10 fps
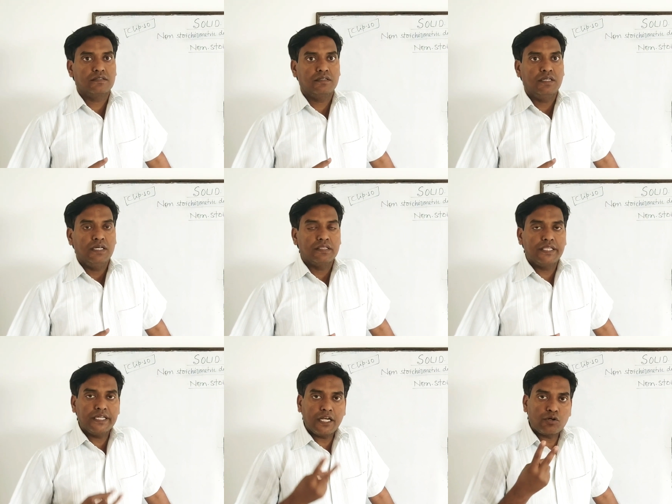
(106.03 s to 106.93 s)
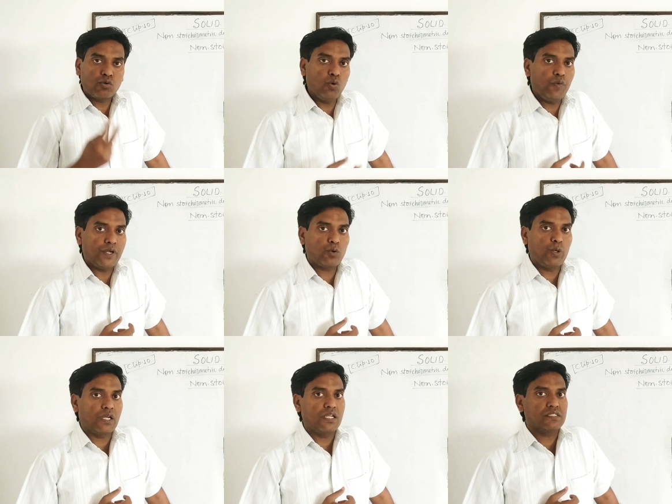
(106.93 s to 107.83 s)
There are two ways to
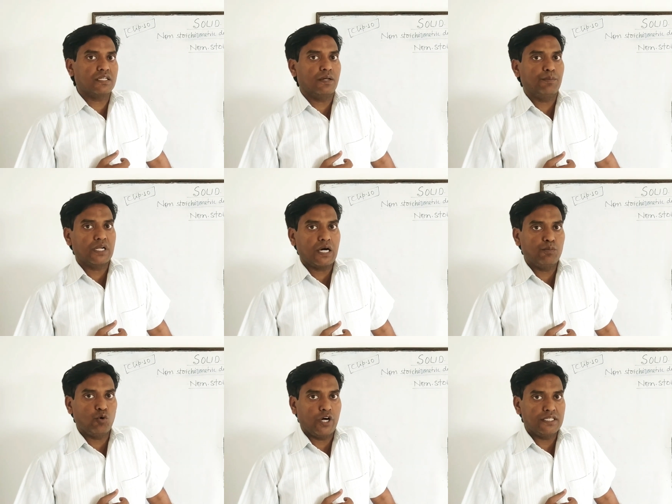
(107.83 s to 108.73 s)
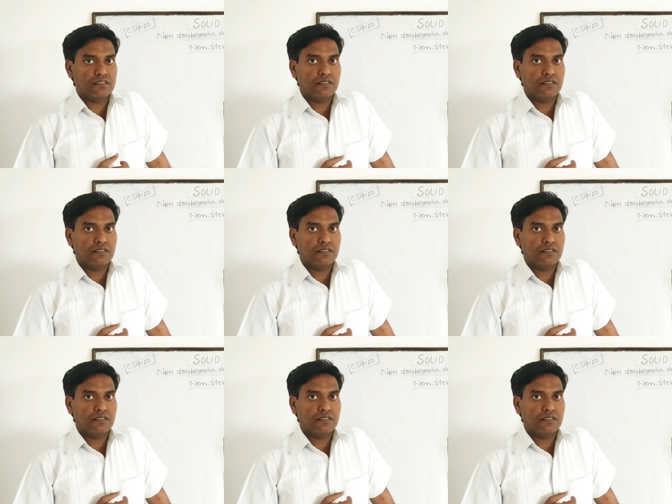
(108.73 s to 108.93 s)
increase the number of boys.